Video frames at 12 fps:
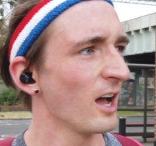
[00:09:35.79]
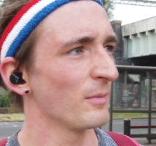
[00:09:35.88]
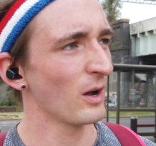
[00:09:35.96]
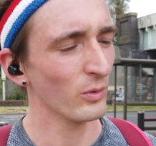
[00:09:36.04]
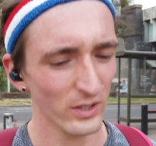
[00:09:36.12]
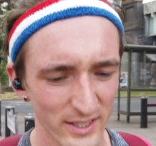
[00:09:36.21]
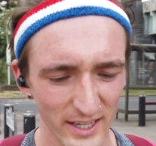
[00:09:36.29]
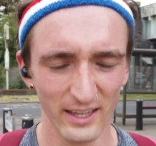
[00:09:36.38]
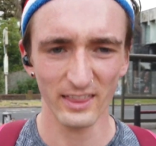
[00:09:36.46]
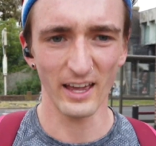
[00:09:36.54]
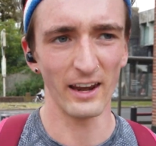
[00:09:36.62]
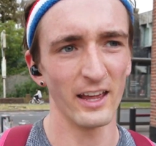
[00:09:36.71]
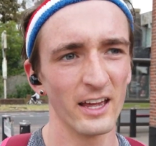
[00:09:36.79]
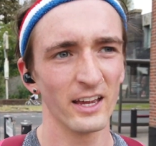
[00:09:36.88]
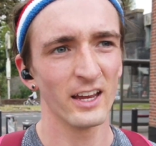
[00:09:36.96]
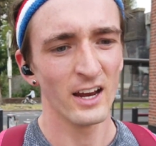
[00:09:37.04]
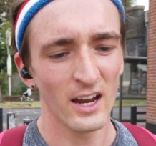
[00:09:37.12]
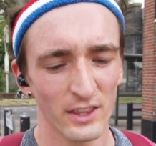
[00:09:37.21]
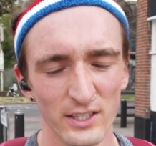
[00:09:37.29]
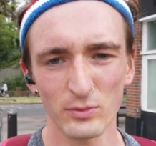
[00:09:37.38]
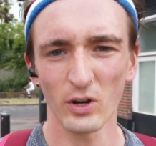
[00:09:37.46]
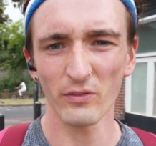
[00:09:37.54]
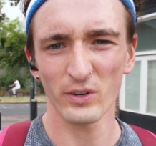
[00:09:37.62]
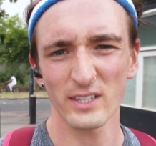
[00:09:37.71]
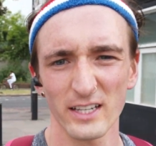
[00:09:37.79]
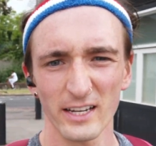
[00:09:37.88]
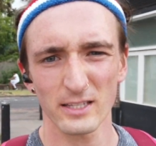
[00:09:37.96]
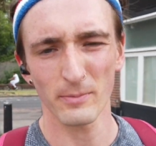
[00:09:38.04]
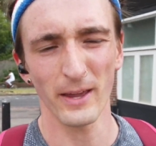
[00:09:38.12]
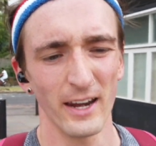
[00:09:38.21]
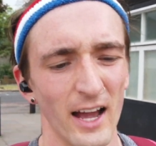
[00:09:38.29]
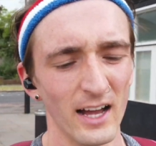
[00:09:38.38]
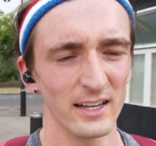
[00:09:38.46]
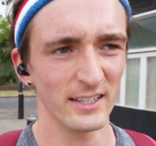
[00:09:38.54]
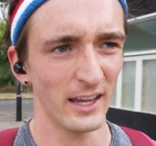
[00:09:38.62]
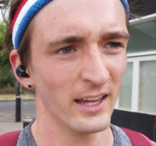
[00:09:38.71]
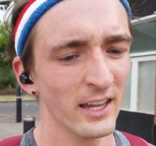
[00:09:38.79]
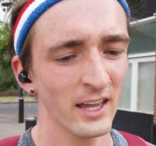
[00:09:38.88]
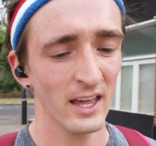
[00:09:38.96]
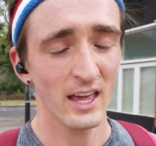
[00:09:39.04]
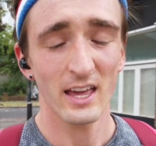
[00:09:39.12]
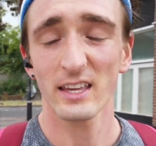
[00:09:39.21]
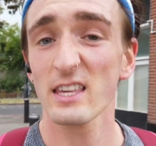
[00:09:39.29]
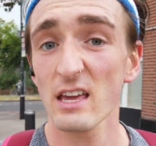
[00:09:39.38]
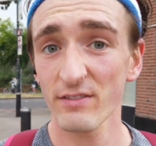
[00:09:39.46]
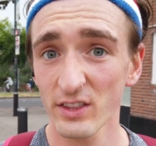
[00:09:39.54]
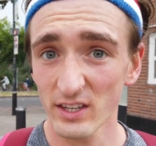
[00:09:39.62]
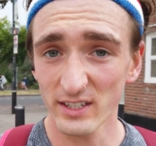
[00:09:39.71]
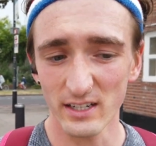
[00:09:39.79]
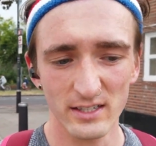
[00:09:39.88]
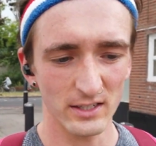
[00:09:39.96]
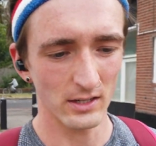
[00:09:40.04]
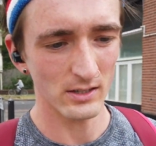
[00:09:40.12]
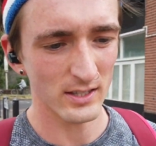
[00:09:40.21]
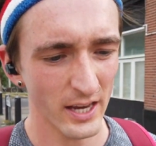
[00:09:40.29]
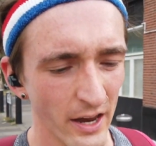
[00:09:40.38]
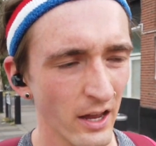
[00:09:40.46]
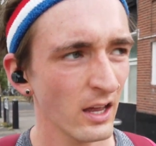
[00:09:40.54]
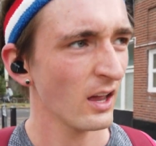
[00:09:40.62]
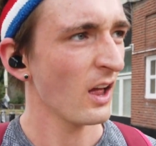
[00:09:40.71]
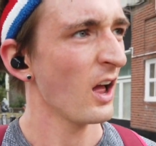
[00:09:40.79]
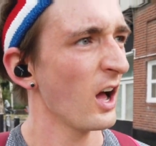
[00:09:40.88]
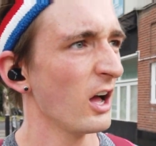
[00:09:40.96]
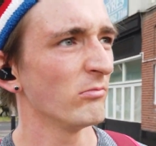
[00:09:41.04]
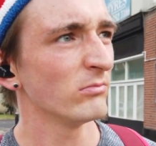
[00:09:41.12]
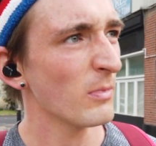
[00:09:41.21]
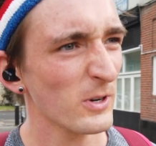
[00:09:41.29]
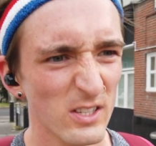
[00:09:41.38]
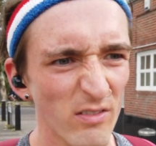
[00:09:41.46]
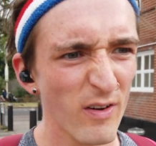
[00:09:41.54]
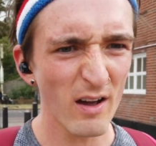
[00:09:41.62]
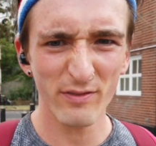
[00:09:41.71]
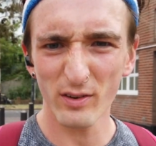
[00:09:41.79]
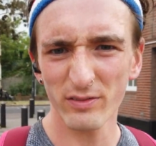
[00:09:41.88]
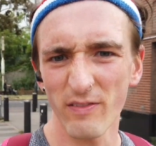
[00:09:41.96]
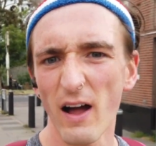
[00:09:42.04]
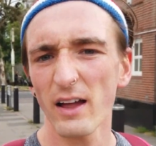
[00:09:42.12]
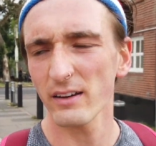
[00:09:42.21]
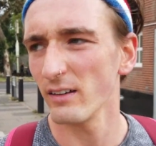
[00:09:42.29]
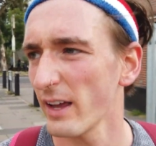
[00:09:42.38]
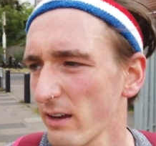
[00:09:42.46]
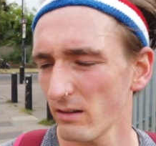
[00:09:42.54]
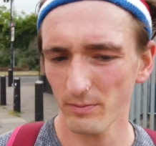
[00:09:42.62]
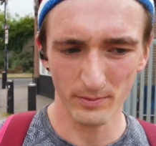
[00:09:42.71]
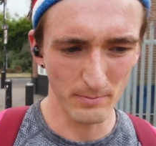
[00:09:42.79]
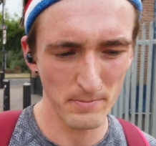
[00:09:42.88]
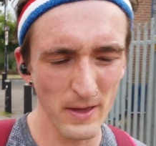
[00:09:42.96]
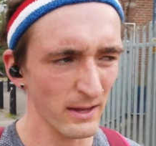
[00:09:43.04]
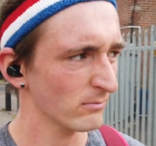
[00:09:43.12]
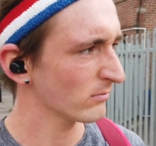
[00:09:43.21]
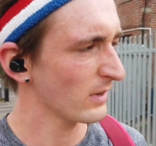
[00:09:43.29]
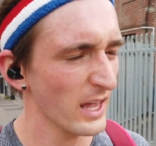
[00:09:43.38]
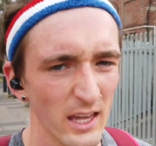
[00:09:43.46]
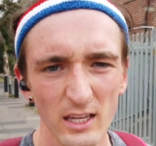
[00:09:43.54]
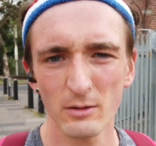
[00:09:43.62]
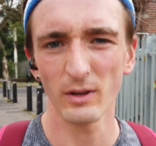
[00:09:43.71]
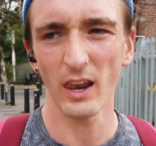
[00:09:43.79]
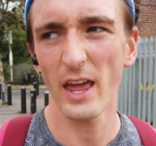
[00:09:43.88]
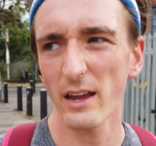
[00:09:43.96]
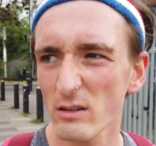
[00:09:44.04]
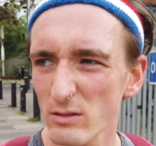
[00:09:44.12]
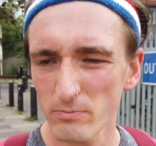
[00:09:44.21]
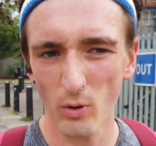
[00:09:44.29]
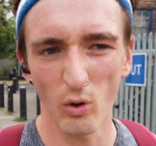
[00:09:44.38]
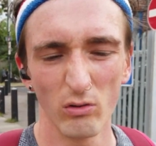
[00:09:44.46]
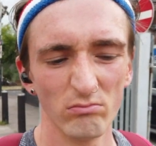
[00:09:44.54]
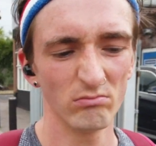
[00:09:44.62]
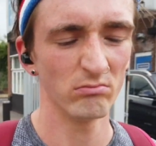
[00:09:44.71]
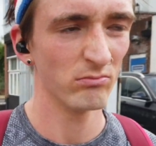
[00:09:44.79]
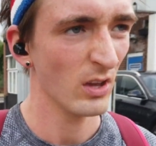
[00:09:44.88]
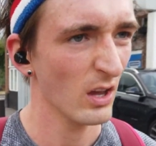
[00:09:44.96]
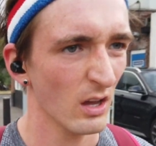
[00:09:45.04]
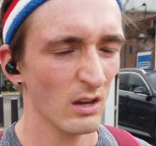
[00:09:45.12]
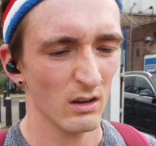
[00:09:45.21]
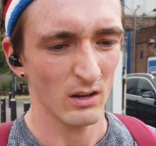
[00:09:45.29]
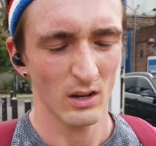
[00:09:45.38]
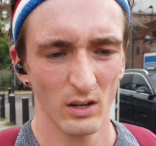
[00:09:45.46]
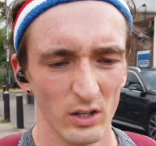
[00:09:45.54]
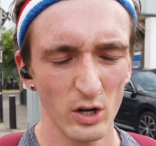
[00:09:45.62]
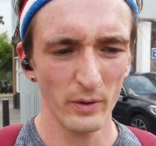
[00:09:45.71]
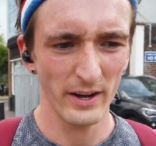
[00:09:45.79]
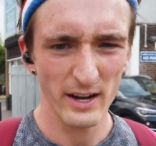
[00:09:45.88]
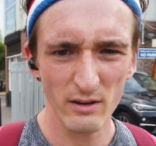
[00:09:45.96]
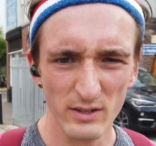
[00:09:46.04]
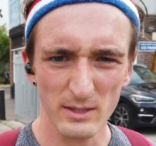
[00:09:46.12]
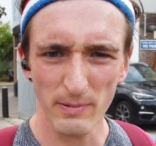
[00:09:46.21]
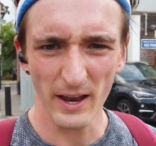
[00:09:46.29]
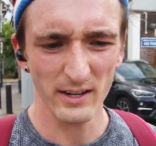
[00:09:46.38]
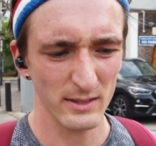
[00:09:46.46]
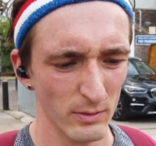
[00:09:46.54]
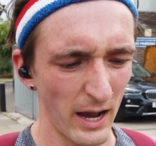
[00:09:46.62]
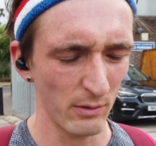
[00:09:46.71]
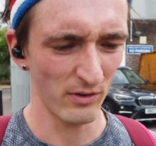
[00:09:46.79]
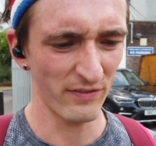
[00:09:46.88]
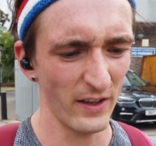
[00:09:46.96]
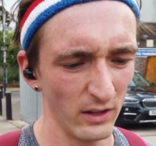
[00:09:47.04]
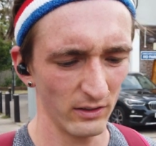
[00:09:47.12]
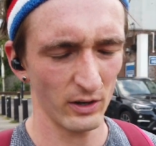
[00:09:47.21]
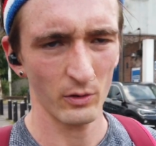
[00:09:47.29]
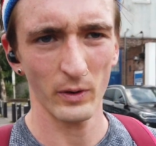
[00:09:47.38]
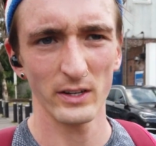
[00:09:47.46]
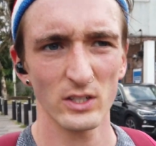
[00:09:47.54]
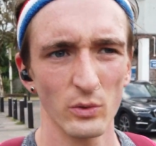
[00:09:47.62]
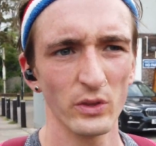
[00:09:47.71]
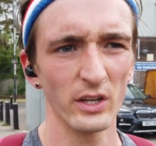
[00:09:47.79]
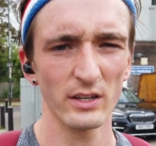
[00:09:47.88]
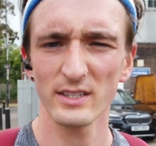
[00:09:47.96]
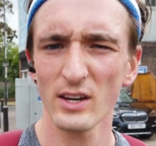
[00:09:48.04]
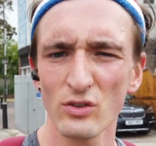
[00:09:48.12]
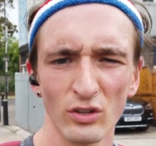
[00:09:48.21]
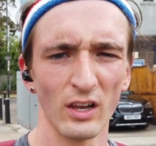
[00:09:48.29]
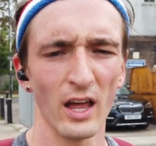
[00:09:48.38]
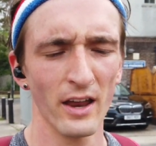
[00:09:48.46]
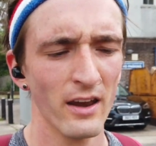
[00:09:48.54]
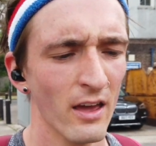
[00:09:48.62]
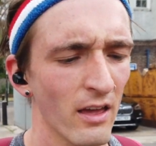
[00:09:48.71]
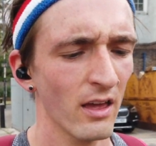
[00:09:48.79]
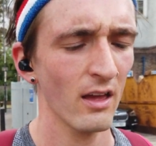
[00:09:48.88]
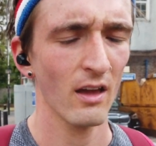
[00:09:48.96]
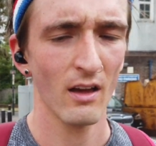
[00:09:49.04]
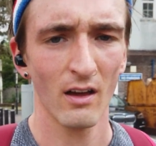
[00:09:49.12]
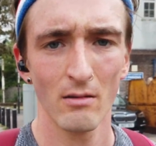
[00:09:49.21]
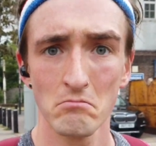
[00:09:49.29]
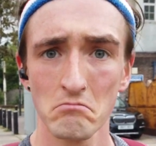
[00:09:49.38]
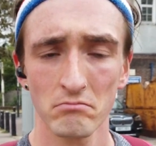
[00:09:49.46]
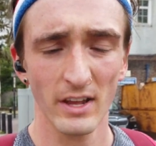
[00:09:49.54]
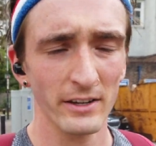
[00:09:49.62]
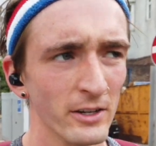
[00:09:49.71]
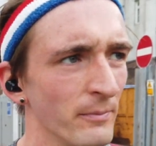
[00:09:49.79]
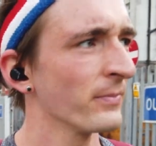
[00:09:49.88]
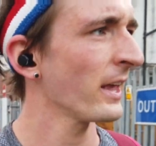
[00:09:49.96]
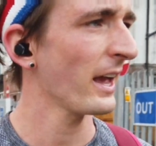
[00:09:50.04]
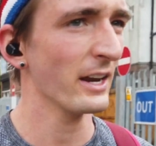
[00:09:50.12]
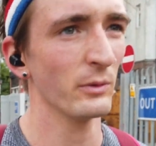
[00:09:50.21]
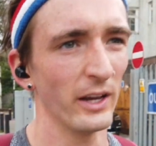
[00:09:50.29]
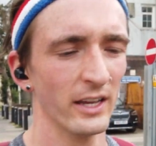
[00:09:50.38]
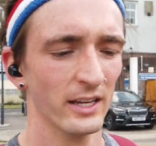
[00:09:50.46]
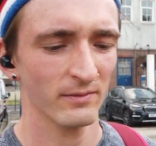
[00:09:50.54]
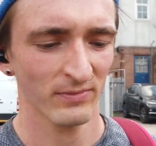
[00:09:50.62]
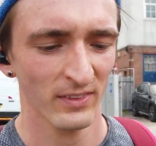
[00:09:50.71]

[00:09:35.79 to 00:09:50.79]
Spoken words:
I will say that this one obviously is a bit harder given the distance, but so far I feel fine. Like, a bit achy in my legs, but nowhere near as bad as how I felt when doing the Central Line. I don't know. Anyway,